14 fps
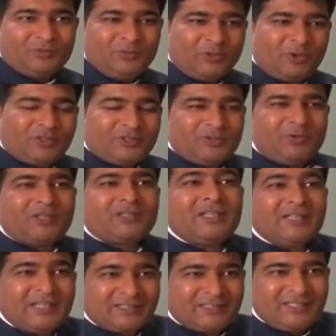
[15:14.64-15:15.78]
because you are
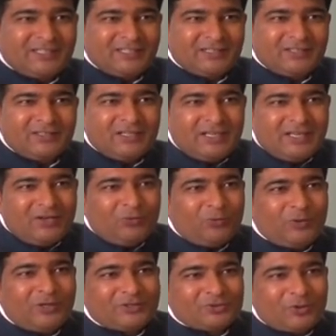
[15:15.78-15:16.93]
conducting the
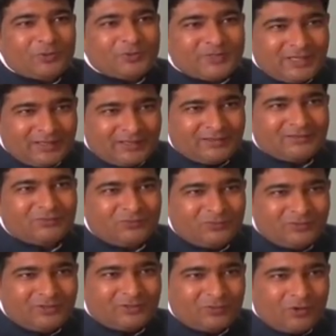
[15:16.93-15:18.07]
workshops and
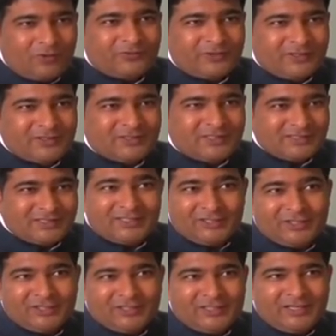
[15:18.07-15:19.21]
conferences
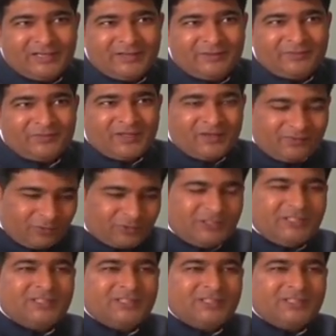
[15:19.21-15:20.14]
in India for